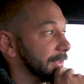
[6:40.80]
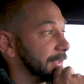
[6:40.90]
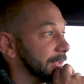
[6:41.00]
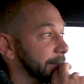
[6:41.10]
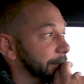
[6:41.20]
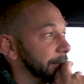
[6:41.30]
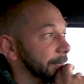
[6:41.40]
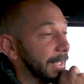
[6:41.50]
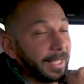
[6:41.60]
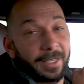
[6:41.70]

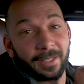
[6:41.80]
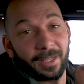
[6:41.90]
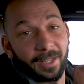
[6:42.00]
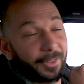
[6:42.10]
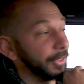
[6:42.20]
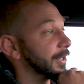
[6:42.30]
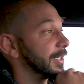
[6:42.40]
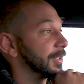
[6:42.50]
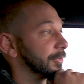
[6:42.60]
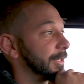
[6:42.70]
some
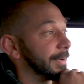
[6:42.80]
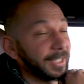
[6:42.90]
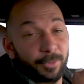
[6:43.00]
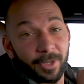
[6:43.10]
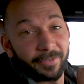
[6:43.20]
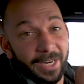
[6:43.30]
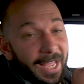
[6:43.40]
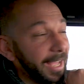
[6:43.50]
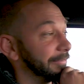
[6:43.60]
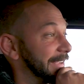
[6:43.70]
33 by
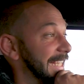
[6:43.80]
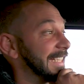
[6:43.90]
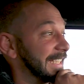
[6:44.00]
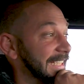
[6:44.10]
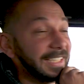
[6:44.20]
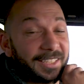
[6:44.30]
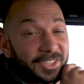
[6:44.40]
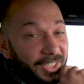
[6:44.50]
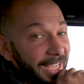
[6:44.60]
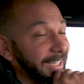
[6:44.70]
12.5
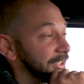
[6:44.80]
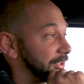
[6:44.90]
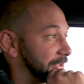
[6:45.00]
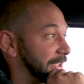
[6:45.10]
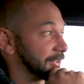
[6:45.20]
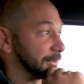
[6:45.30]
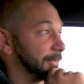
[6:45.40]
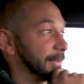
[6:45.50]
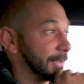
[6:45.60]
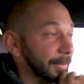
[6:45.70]
18-inch tires on some
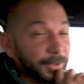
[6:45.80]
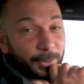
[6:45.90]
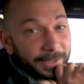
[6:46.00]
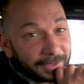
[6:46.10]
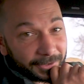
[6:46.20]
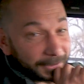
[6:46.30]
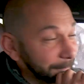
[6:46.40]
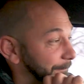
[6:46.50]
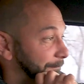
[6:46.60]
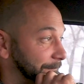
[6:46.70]
BMW wheels,
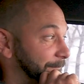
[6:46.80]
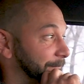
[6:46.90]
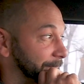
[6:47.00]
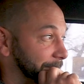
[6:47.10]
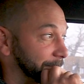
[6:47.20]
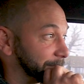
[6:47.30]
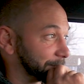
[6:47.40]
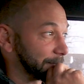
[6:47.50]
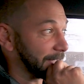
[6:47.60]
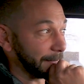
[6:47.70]

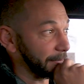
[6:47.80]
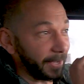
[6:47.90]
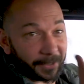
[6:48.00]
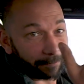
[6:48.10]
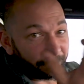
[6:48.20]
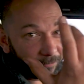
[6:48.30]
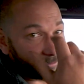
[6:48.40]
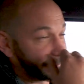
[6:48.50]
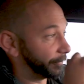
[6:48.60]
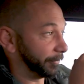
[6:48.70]
and I bought them
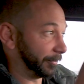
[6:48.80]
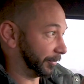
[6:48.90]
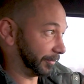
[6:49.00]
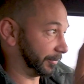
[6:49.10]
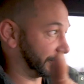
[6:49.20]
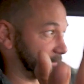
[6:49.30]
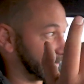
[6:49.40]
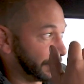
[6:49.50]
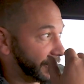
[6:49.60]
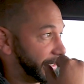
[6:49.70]
from
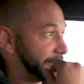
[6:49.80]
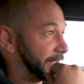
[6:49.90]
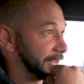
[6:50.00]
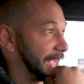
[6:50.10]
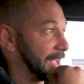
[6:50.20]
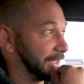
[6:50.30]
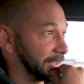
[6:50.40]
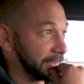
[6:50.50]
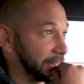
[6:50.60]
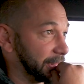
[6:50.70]
a friend of ours,
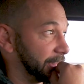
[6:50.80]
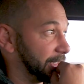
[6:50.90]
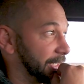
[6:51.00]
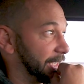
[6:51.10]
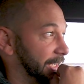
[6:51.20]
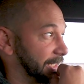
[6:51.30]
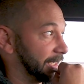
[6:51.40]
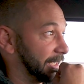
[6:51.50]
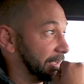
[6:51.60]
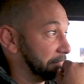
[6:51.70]
Alex, and
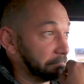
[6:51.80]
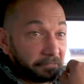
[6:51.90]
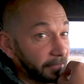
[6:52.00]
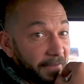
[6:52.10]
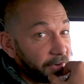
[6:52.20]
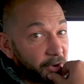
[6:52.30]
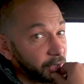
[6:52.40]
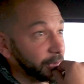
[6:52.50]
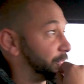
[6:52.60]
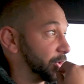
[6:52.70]
have no
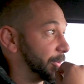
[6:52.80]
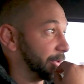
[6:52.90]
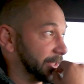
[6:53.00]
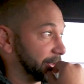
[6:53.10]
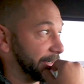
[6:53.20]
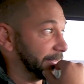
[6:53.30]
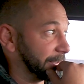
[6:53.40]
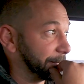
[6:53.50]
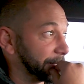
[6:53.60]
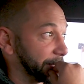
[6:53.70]
use for them whatsoever.
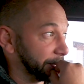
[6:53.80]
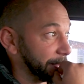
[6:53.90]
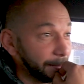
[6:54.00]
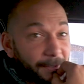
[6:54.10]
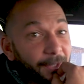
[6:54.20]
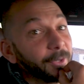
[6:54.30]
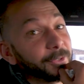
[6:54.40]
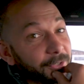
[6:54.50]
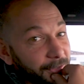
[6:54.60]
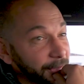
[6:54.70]
Maybe
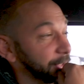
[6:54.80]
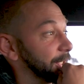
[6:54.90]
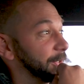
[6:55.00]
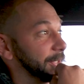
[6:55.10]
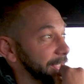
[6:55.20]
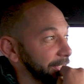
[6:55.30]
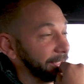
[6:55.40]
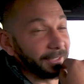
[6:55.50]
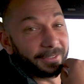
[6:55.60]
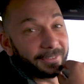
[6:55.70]
those should go on the